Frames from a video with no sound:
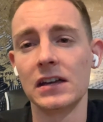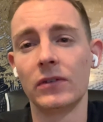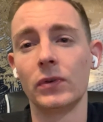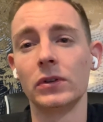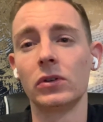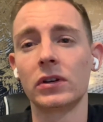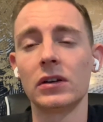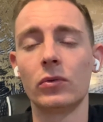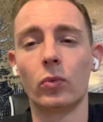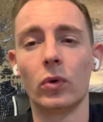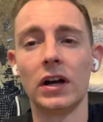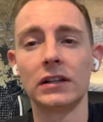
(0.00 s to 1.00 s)
If we look at
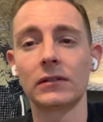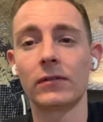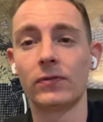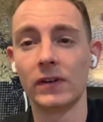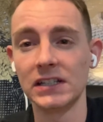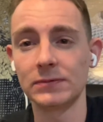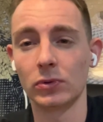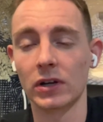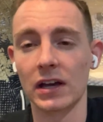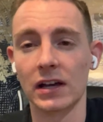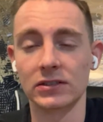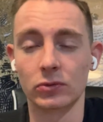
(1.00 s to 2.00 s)
what
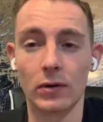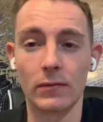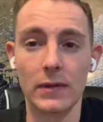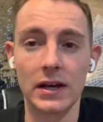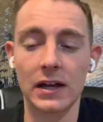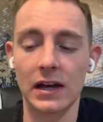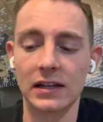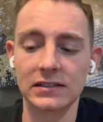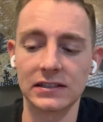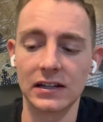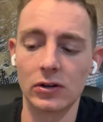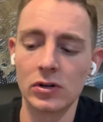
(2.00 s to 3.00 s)
Facebook has, or what Meta
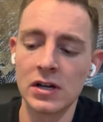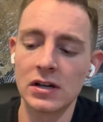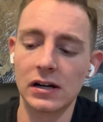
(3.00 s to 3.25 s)
has now,